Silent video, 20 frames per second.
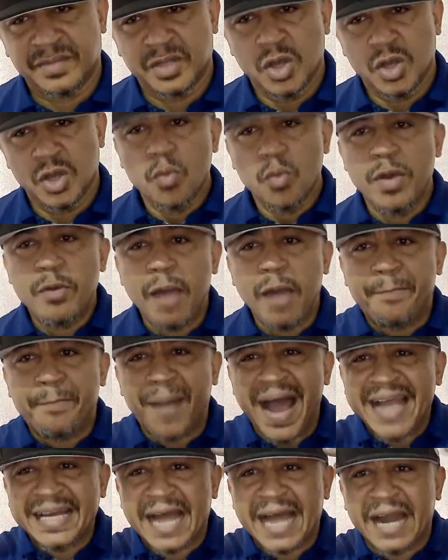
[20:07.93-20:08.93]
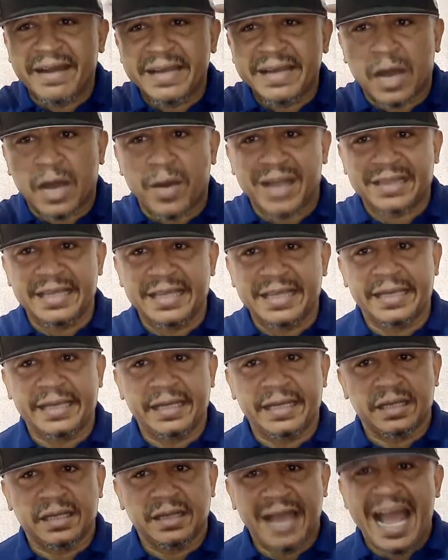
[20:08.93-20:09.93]
We were binary in our
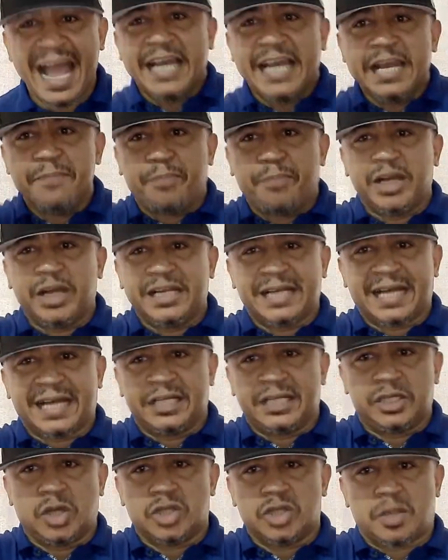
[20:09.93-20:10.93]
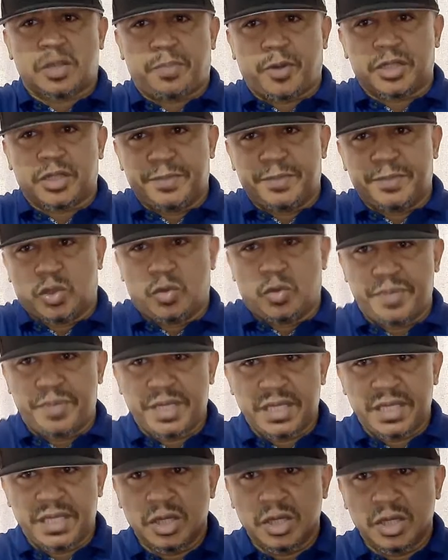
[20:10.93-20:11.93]
thinking. Anybody that did not support Peter
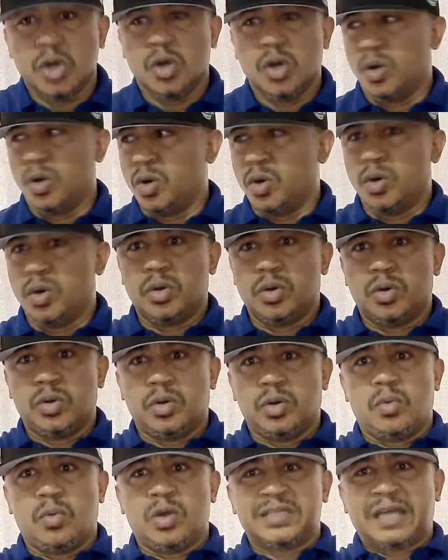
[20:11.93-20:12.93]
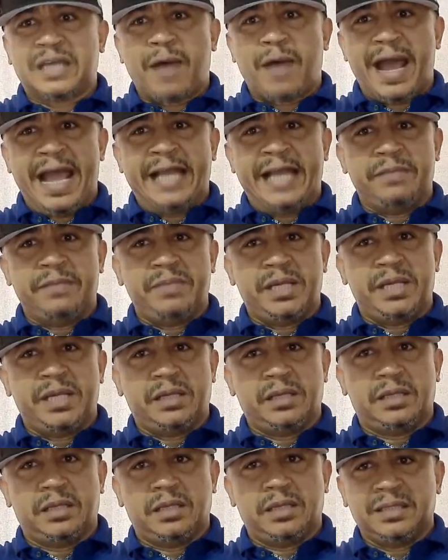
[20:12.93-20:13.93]
Obi was our enemy.
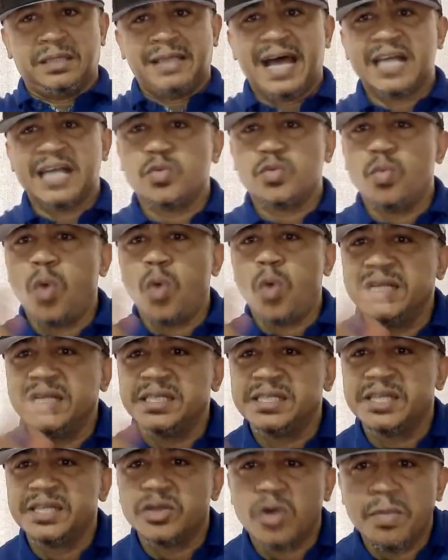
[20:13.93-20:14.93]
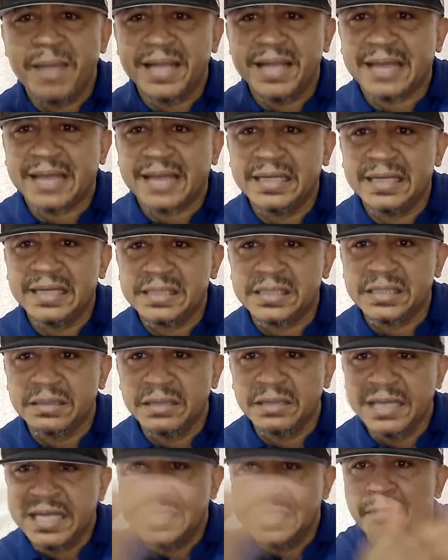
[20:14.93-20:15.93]
That's 1-0 mentality,
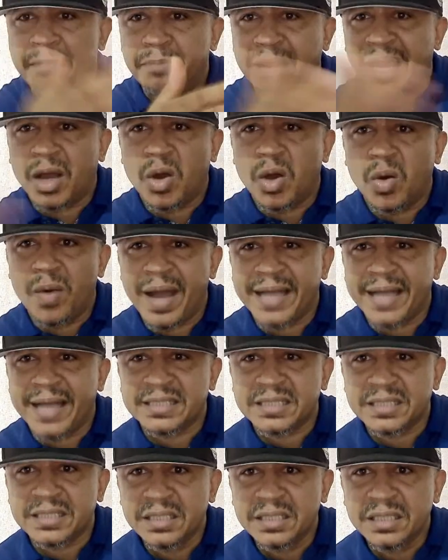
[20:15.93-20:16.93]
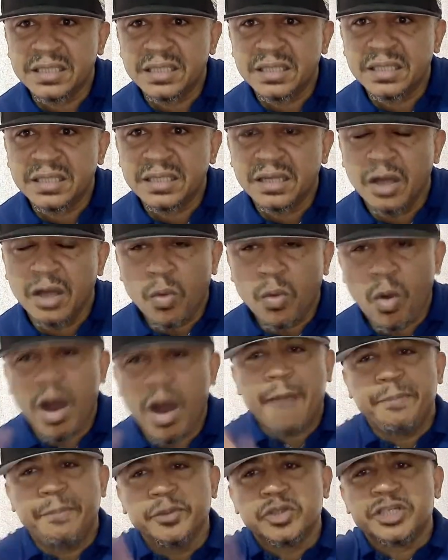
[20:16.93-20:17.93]
either black or white. What
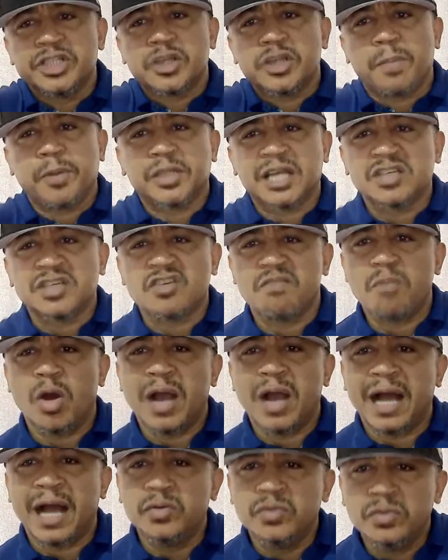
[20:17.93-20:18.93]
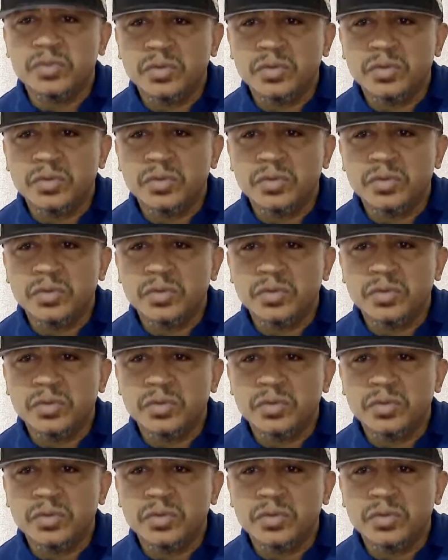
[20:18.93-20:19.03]
happened to the supporters of Mogalu?